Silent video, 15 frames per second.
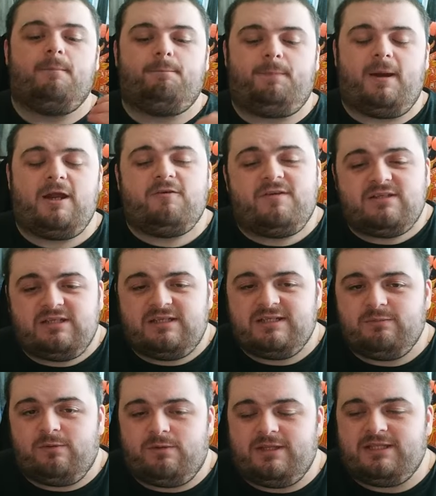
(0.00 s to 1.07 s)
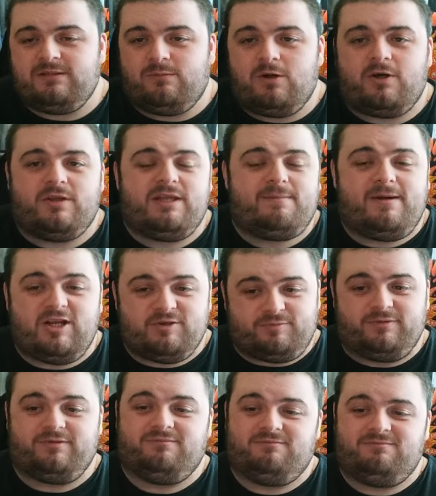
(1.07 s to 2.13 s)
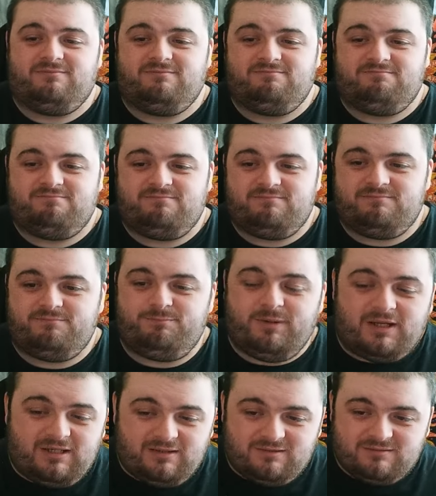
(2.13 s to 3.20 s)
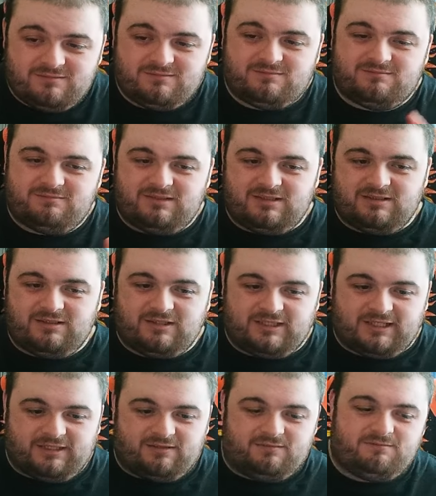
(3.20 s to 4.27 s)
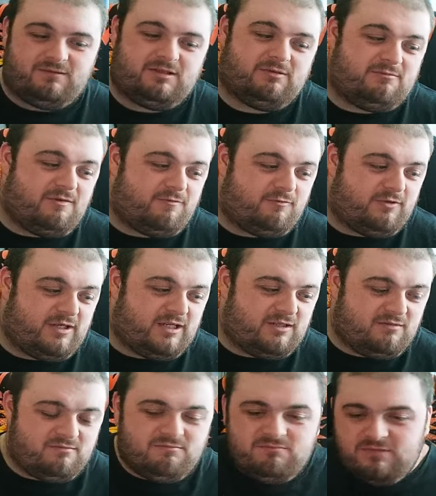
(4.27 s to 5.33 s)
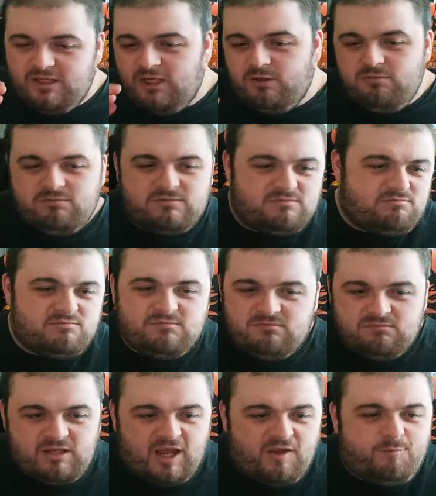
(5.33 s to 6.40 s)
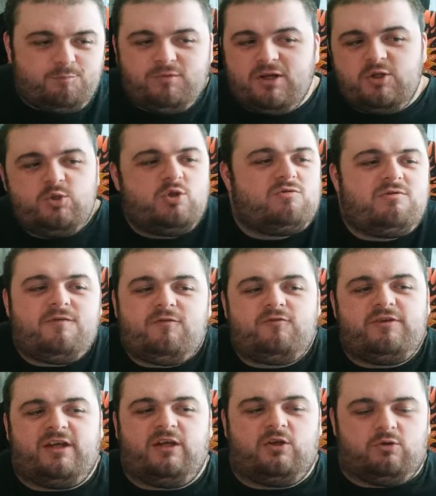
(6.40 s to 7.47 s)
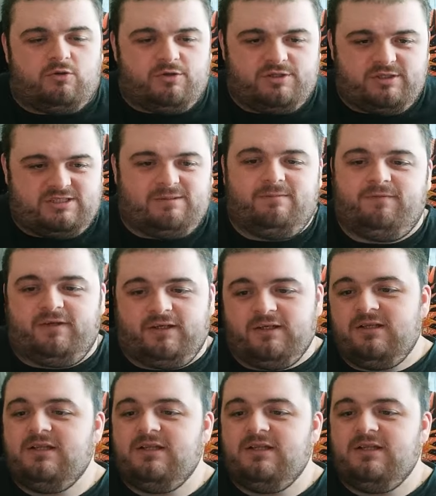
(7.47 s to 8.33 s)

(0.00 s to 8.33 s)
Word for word: Barrie Wrestling need to work on their management, but again, the refereeing, you know, have Brad do a refereeing course or something.